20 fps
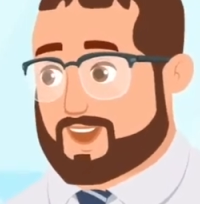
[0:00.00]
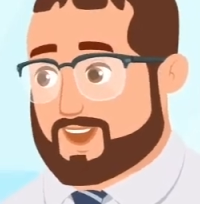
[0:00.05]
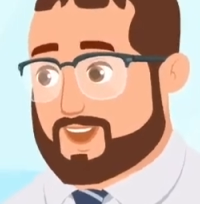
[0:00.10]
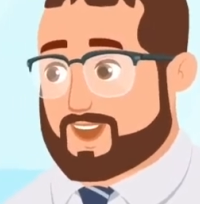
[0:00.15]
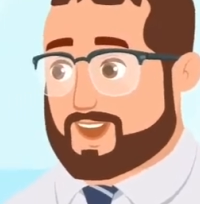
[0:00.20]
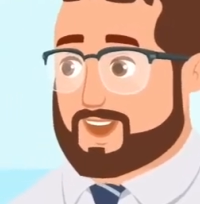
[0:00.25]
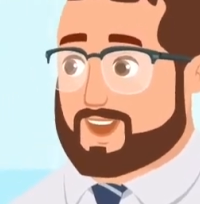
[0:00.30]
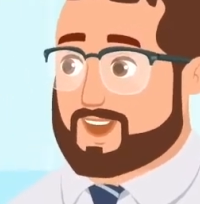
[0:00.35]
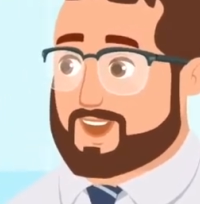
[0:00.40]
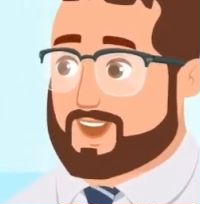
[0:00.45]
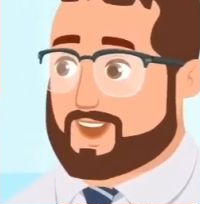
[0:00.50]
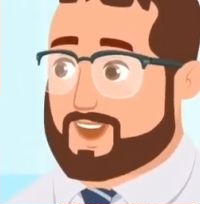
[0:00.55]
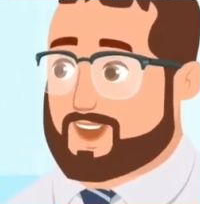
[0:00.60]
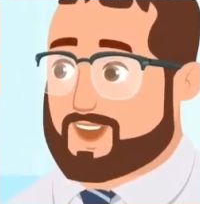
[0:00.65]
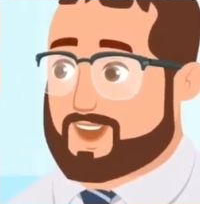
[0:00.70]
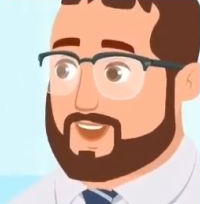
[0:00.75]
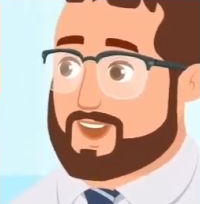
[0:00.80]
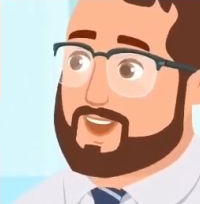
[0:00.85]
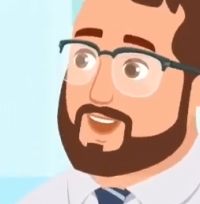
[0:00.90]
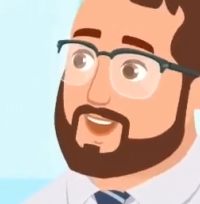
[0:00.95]
are
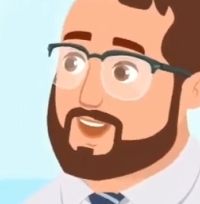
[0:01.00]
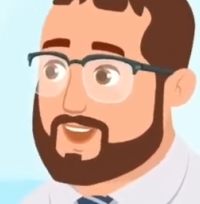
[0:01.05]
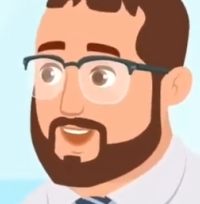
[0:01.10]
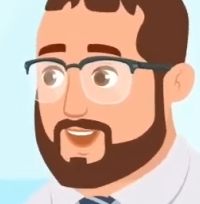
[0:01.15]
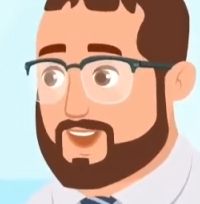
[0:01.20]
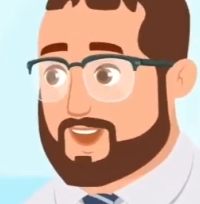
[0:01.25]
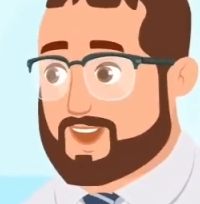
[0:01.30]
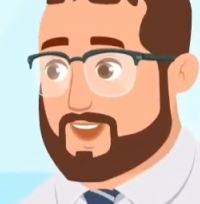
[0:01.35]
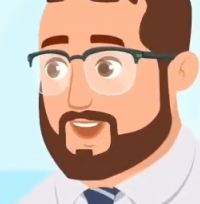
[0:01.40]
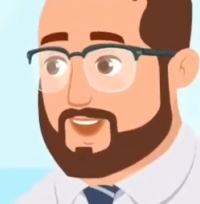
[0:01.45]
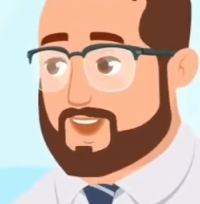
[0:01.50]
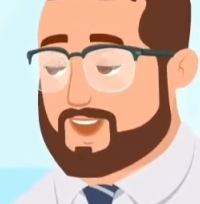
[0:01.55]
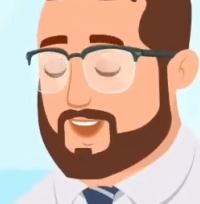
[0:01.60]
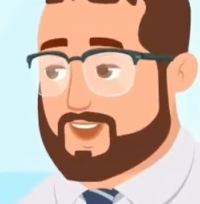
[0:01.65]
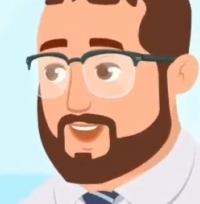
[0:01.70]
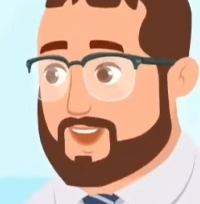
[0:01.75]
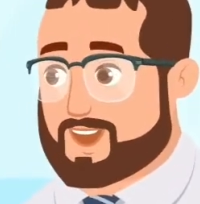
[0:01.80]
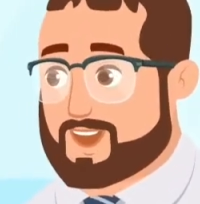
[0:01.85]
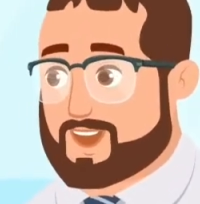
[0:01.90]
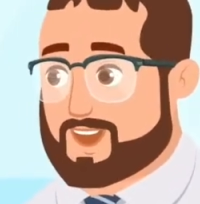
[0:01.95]
preposition Igbo.
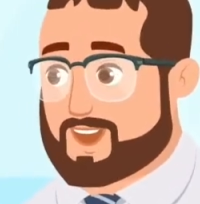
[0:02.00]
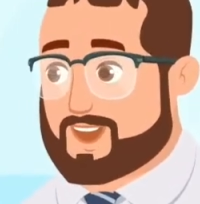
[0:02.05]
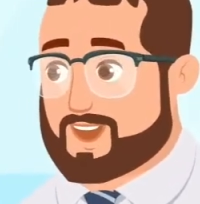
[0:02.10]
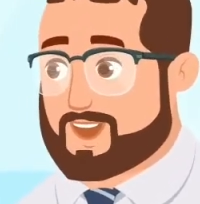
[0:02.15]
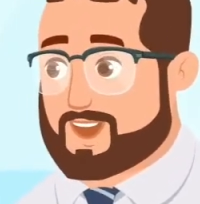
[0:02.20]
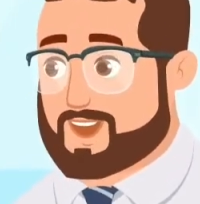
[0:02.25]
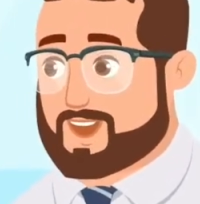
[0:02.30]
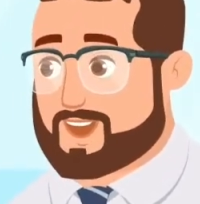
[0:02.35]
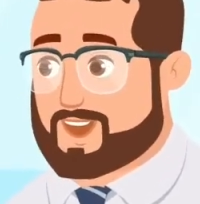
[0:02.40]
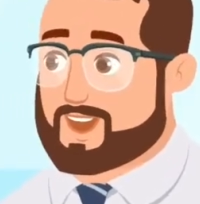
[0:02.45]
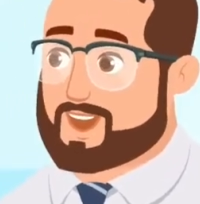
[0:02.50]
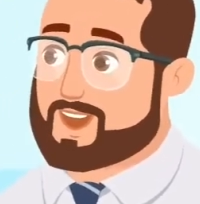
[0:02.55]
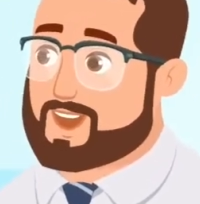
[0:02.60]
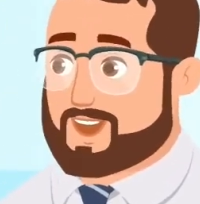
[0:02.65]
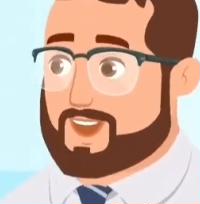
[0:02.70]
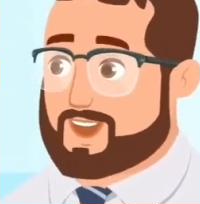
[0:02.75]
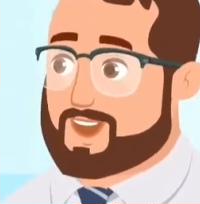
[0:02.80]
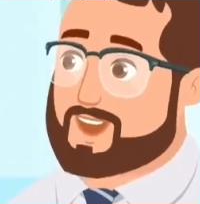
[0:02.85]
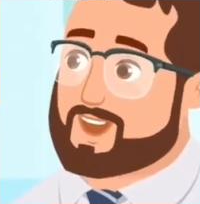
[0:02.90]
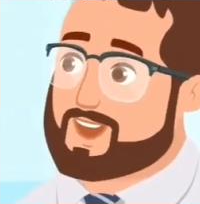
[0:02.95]
In Igbo,
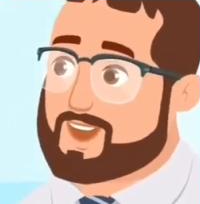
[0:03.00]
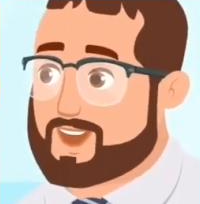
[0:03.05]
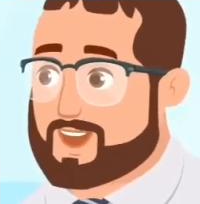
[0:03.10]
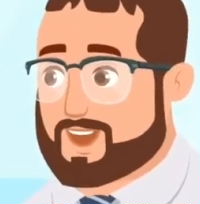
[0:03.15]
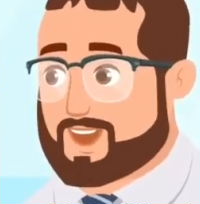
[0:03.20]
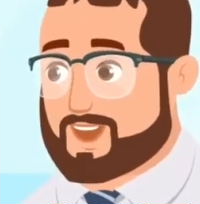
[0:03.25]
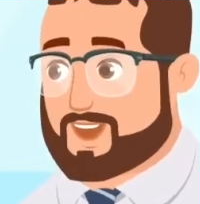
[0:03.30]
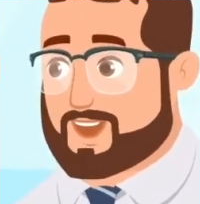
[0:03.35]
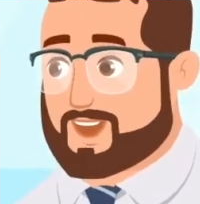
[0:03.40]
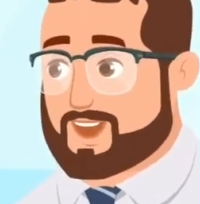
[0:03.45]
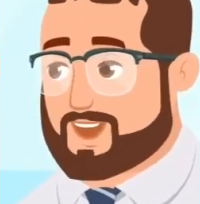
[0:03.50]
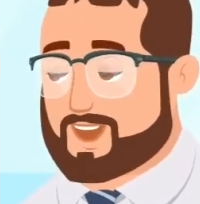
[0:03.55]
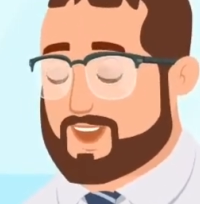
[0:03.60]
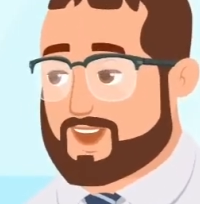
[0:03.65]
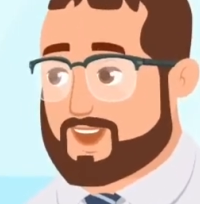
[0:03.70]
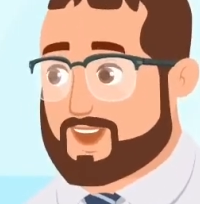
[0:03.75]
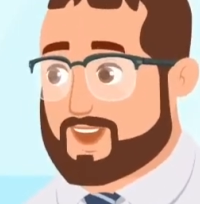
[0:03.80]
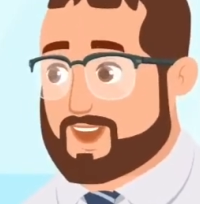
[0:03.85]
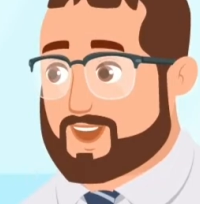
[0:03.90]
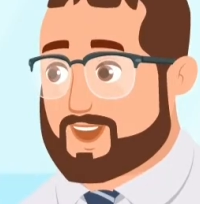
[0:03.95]
beside,
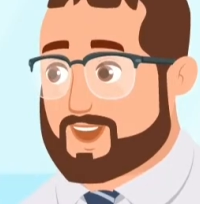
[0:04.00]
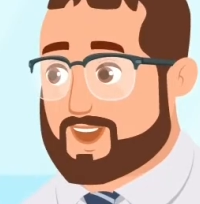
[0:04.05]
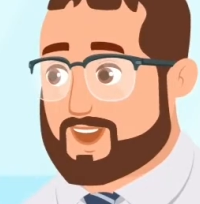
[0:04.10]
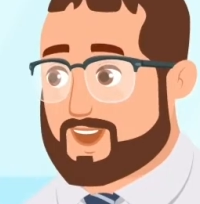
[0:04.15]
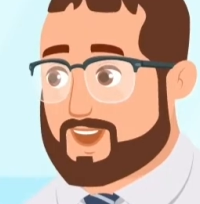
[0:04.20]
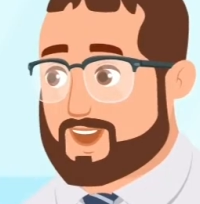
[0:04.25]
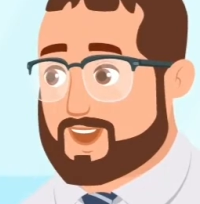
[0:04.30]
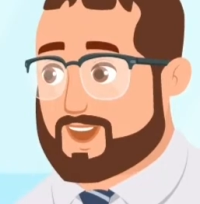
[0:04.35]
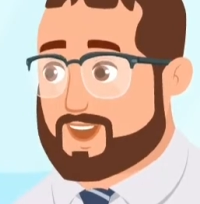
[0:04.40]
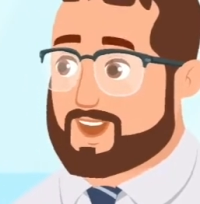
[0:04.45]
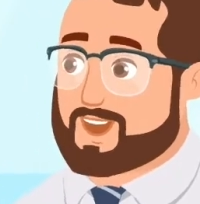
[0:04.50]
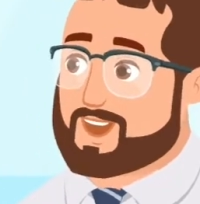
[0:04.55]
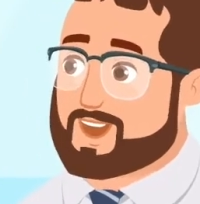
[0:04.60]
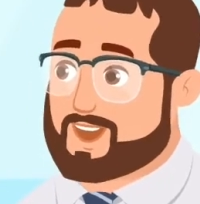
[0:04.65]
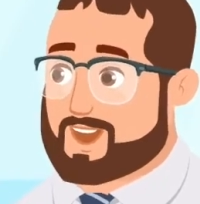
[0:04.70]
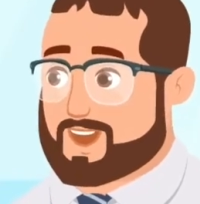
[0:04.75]
under, and on.